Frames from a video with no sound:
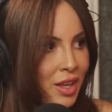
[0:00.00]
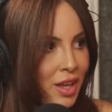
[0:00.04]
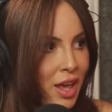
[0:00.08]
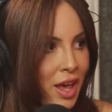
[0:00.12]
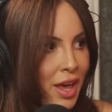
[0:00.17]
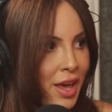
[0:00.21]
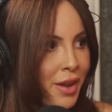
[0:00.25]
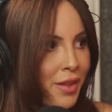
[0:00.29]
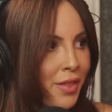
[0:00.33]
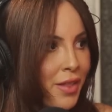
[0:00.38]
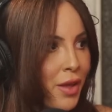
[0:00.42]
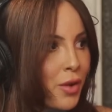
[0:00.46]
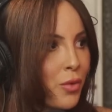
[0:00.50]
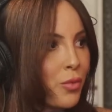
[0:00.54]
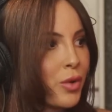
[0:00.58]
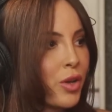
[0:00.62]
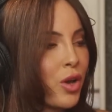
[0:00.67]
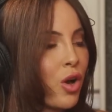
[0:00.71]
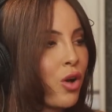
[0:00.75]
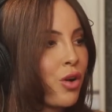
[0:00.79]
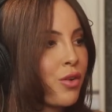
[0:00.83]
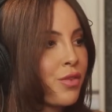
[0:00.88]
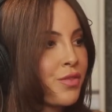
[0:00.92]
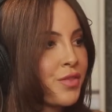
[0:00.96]
And then we
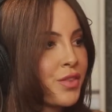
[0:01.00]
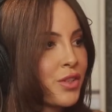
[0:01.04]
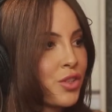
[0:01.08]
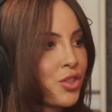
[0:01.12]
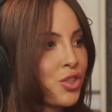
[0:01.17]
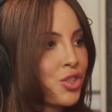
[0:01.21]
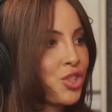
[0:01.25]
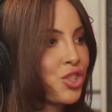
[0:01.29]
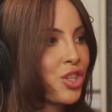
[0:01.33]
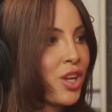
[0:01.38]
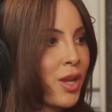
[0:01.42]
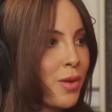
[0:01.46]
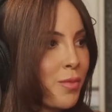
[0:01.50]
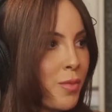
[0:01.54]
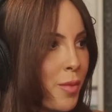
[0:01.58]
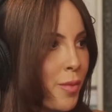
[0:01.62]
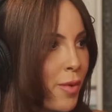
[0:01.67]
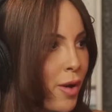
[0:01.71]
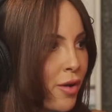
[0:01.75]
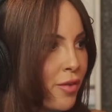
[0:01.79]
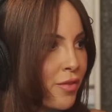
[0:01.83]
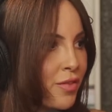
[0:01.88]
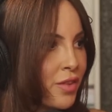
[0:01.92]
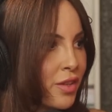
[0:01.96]
all feel shame
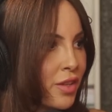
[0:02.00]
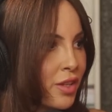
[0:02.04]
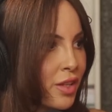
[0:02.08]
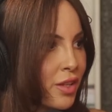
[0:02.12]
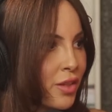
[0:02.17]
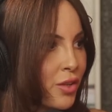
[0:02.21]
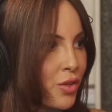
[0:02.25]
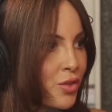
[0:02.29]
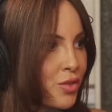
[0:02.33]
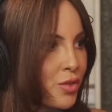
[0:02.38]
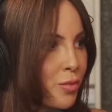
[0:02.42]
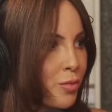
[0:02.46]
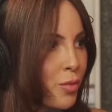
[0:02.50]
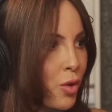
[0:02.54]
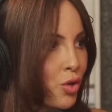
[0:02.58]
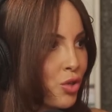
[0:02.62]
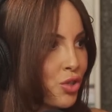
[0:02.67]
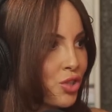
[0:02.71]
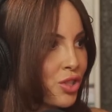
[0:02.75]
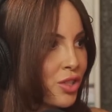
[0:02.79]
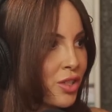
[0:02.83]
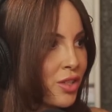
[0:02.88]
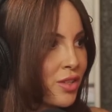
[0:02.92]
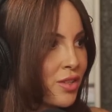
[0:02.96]
about feeling those
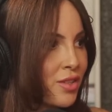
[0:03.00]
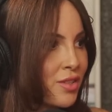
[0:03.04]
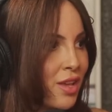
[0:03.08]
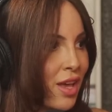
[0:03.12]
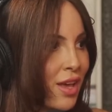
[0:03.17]
emotions.